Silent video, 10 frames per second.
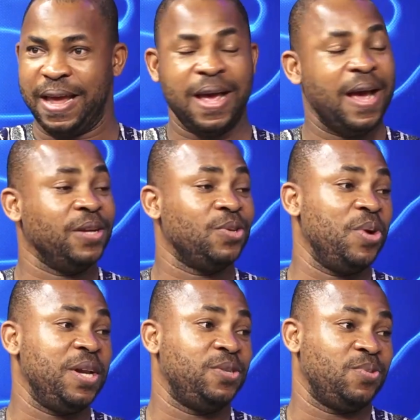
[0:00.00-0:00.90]
And so we
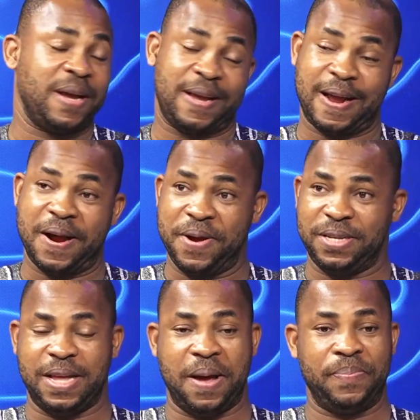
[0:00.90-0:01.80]
need to encourage
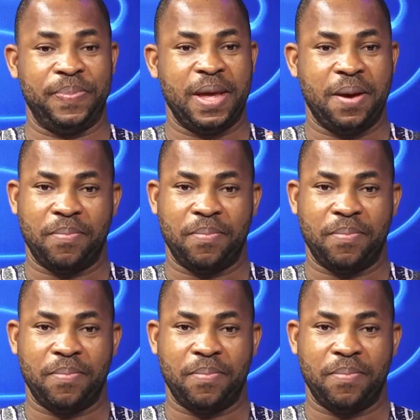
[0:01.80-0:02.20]
them by